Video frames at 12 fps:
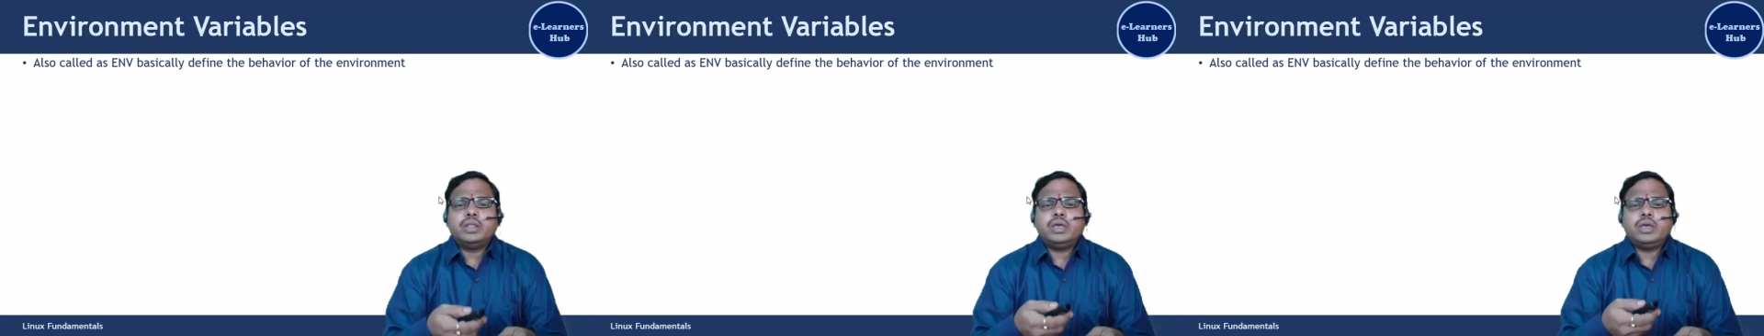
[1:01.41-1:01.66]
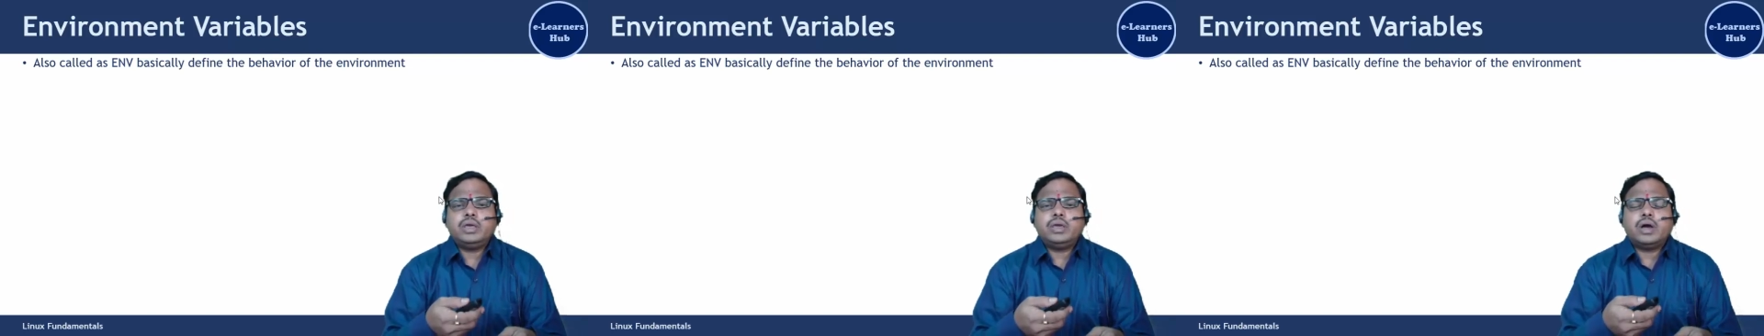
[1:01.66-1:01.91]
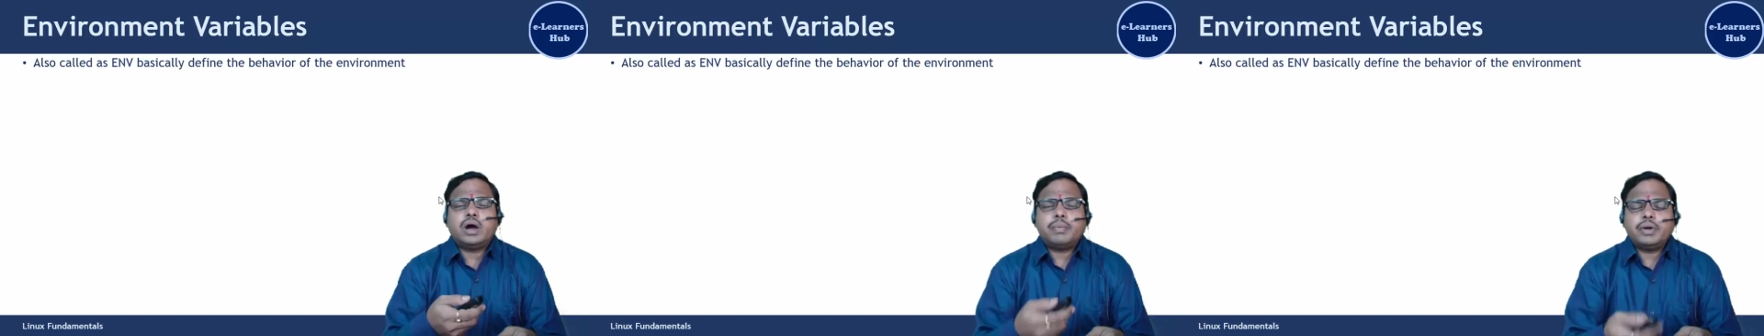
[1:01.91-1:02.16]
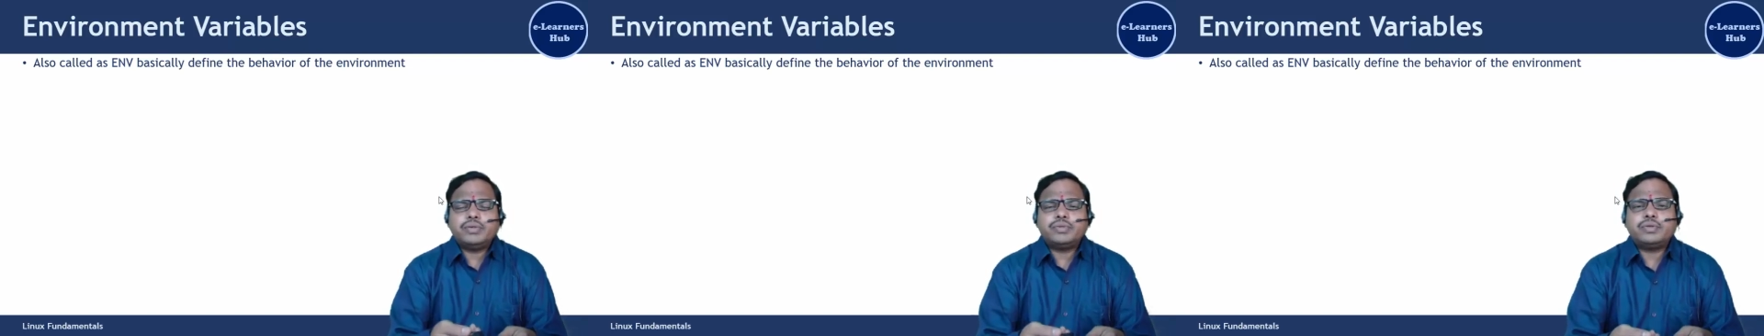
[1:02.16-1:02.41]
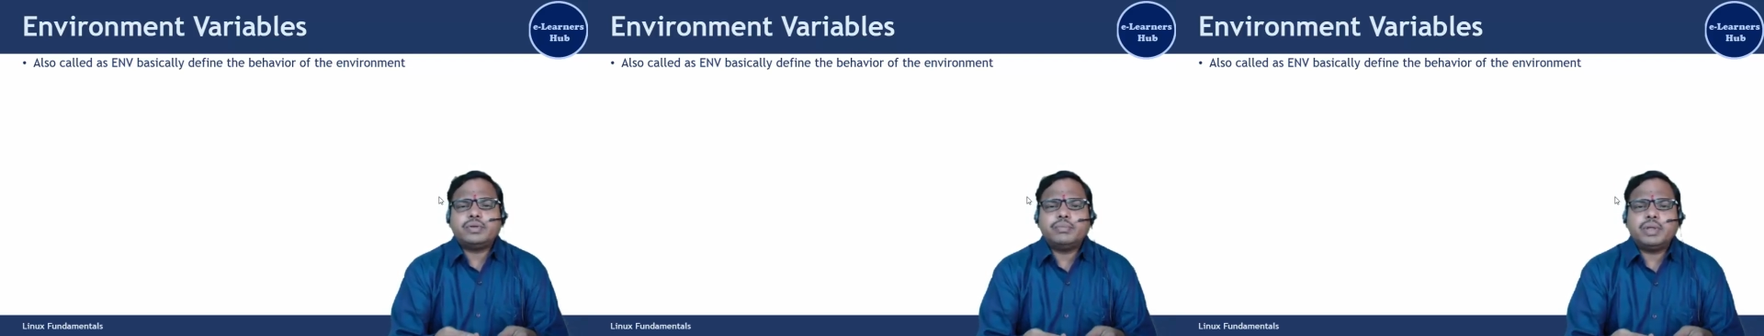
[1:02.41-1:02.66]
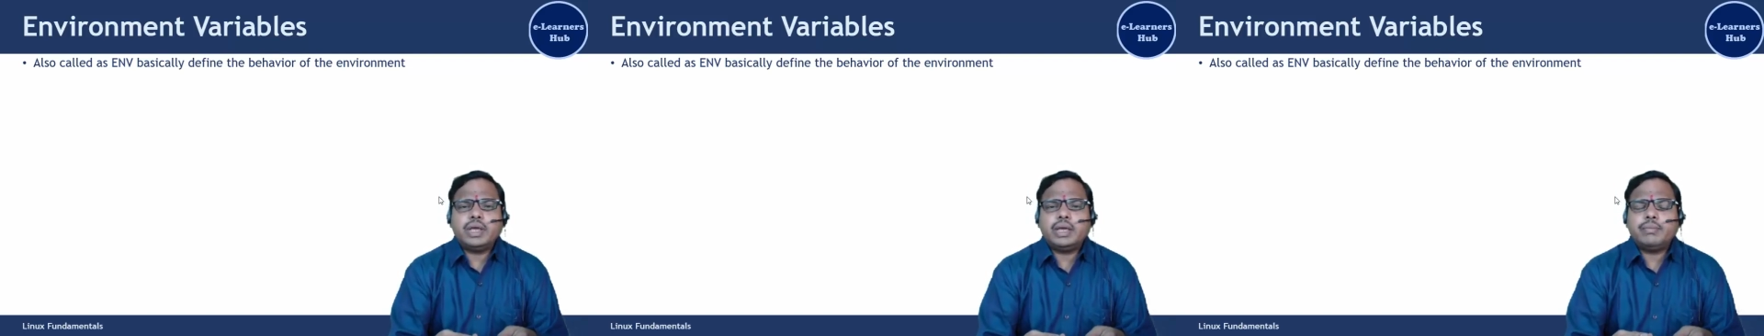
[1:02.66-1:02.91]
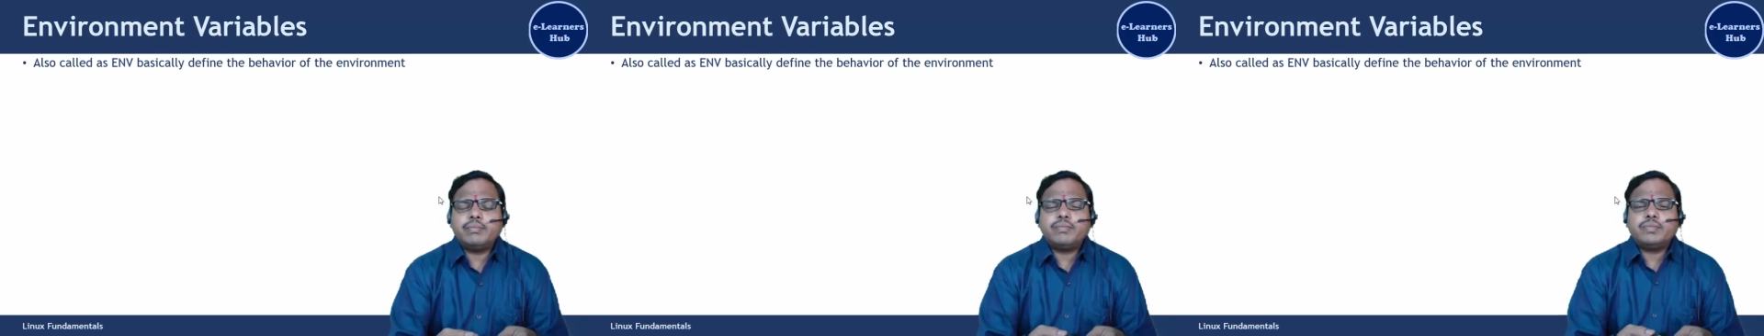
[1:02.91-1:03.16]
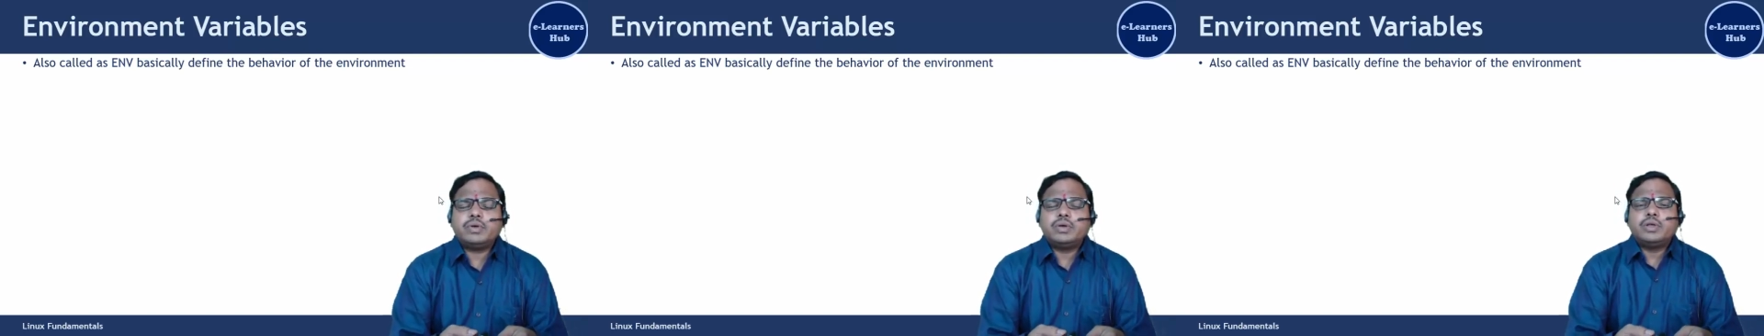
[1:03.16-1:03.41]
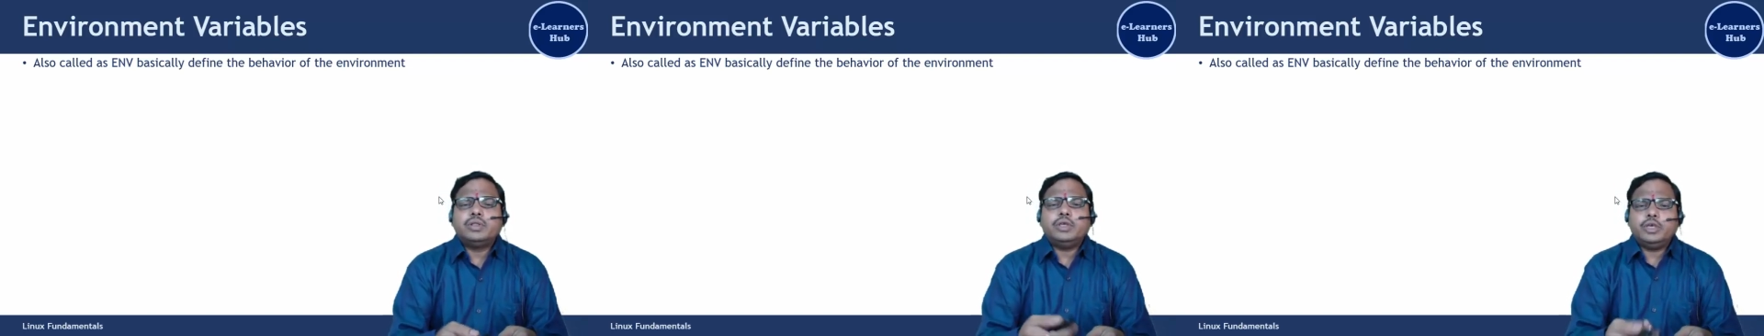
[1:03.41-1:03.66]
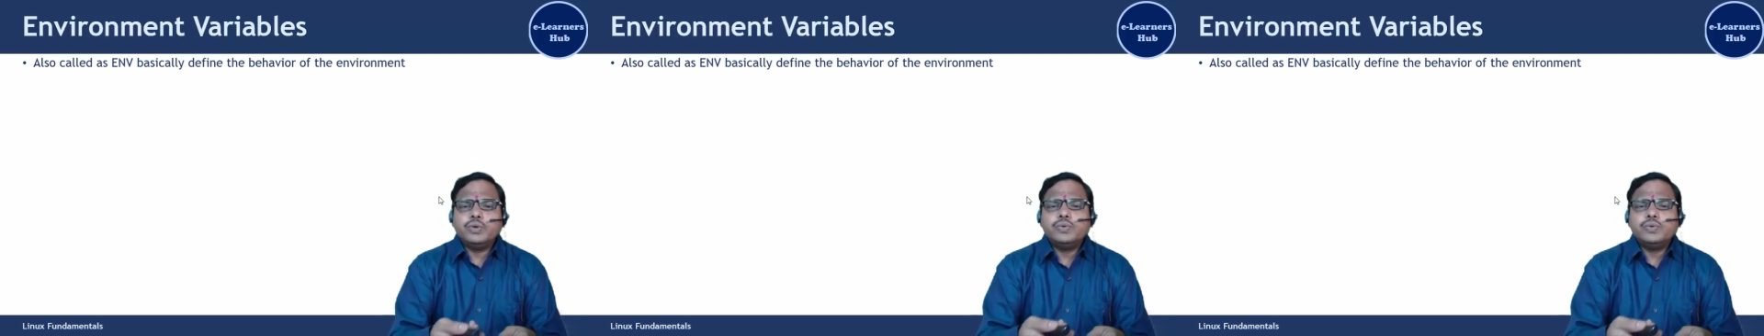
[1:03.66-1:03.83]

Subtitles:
the operating system name, the